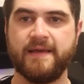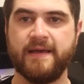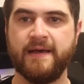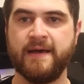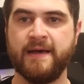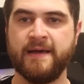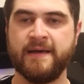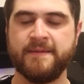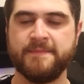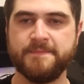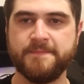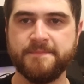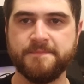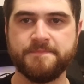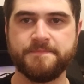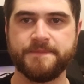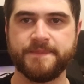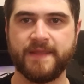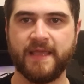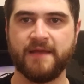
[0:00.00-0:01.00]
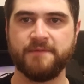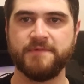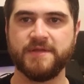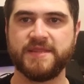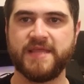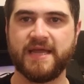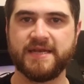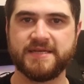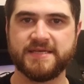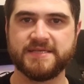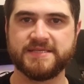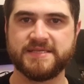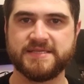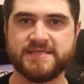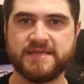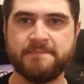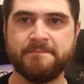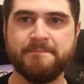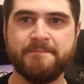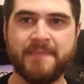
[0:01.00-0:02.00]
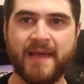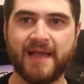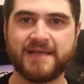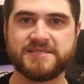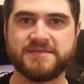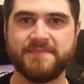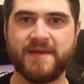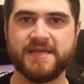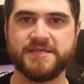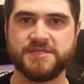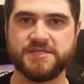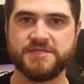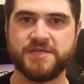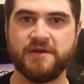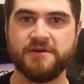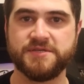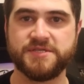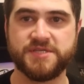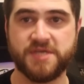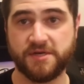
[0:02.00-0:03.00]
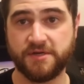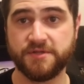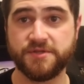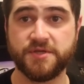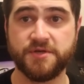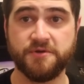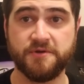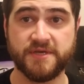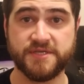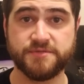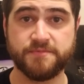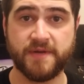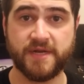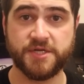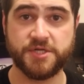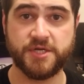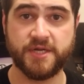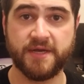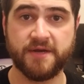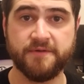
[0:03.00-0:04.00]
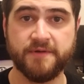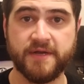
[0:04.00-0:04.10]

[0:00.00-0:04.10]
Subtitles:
And what that does is it maximizes our signal to noise ratio.